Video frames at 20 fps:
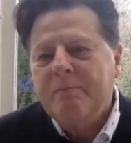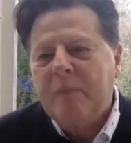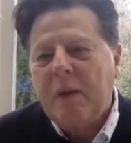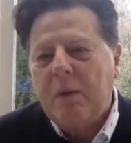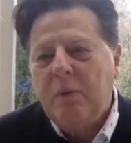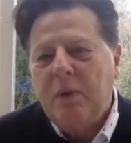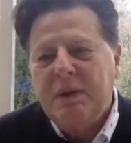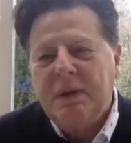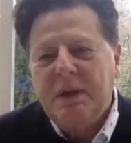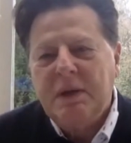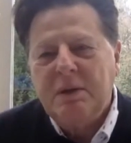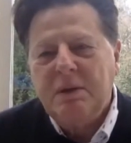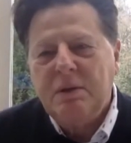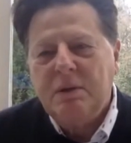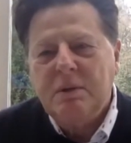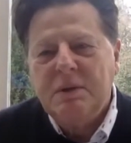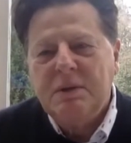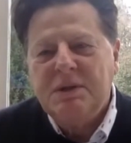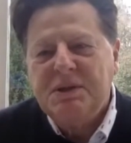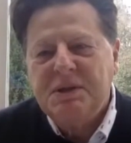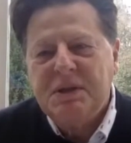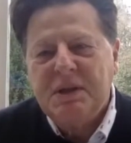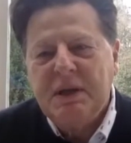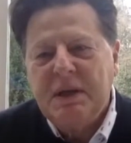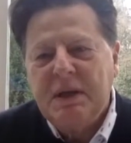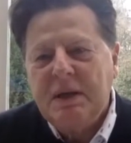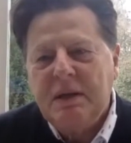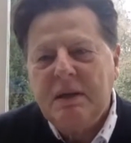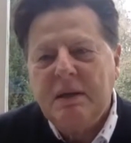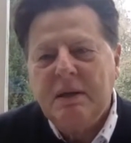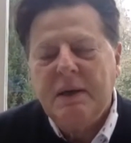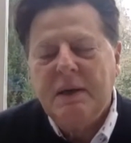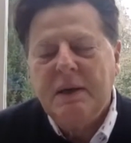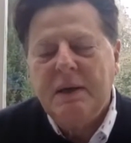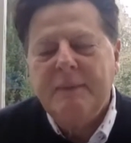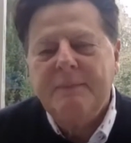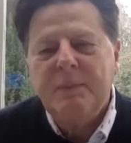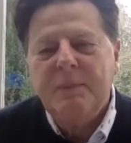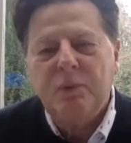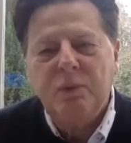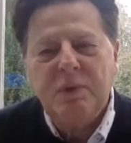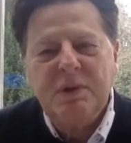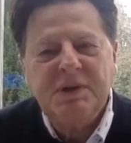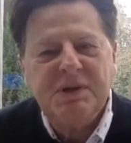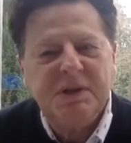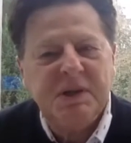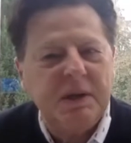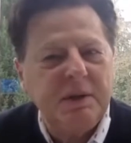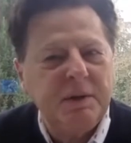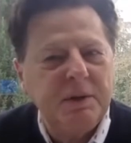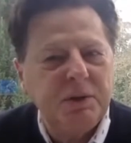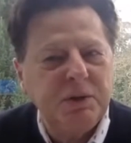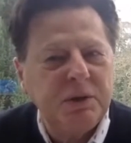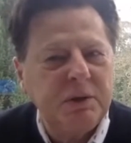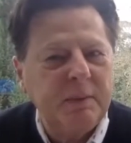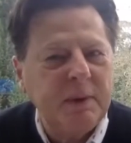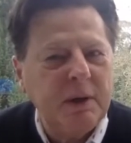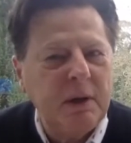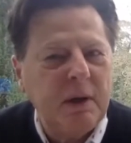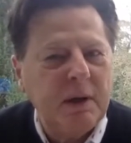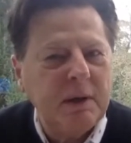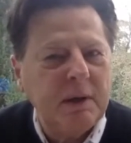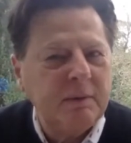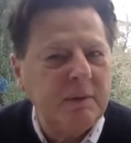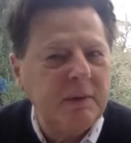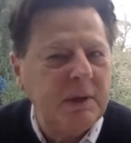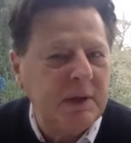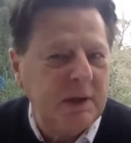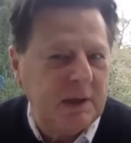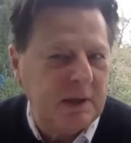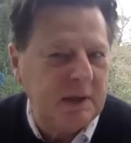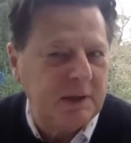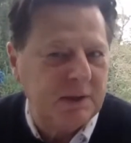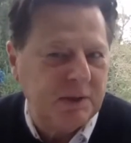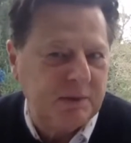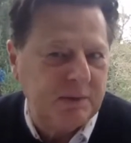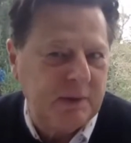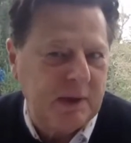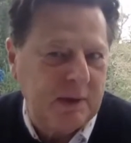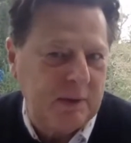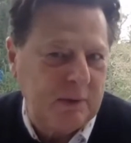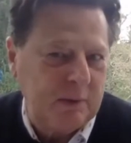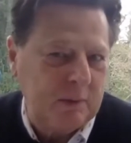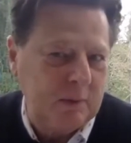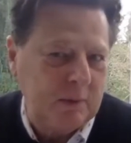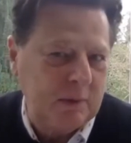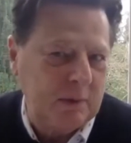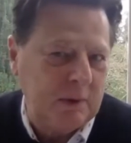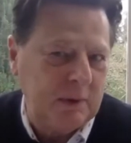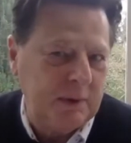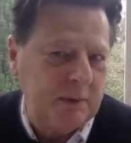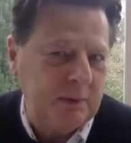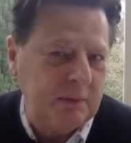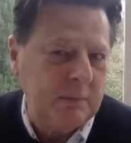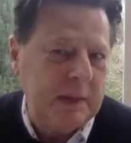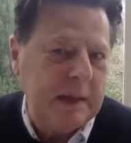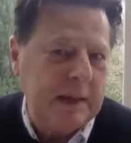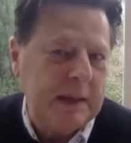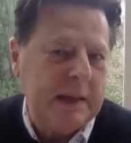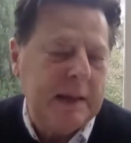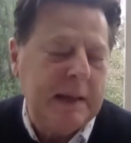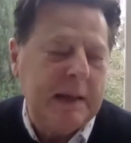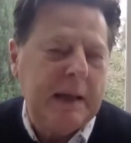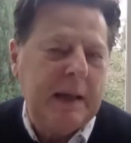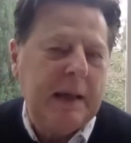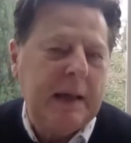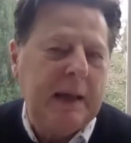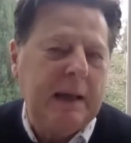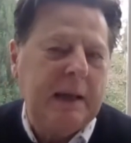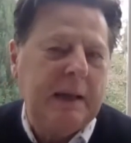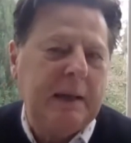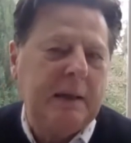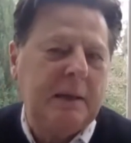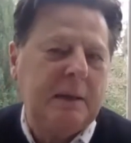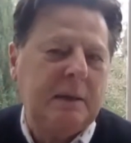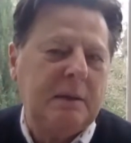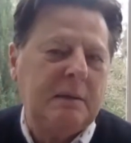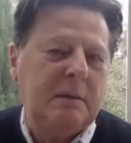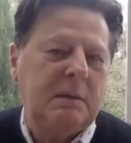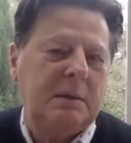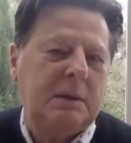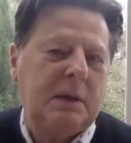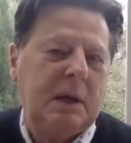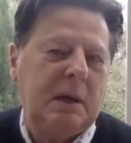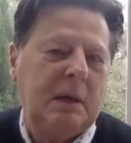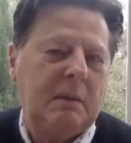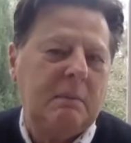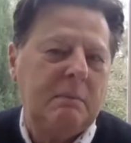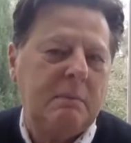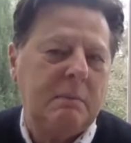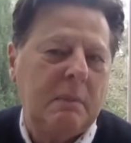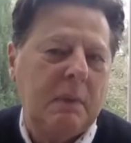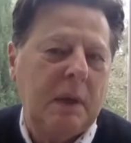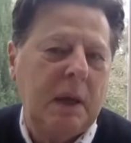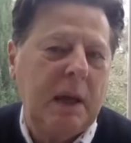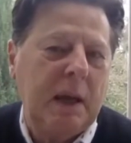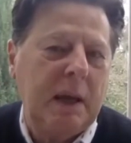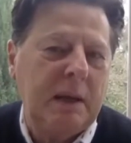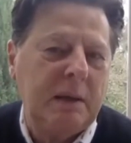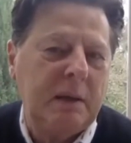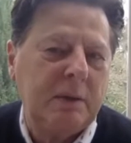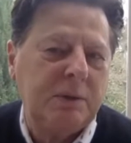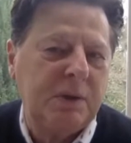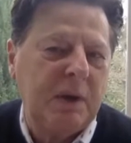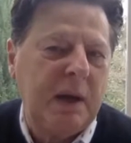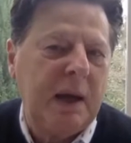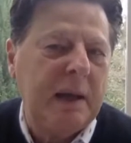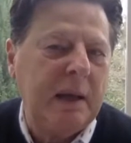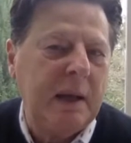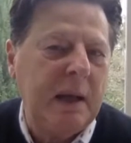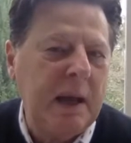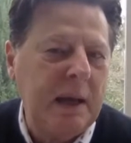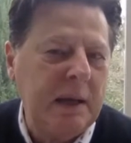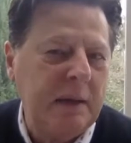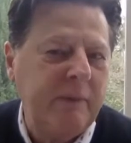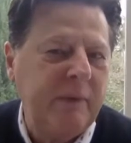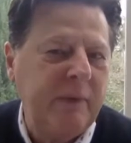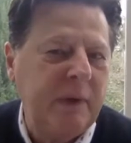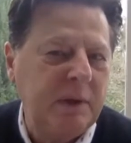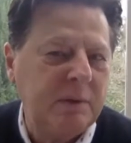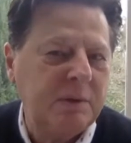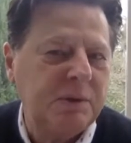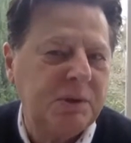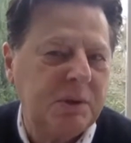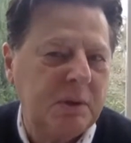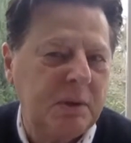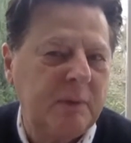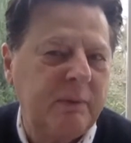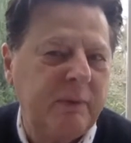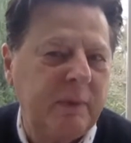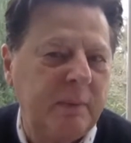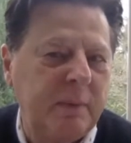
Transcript: what they do is they resell the German lottery tickets around the world. And so I kind of understood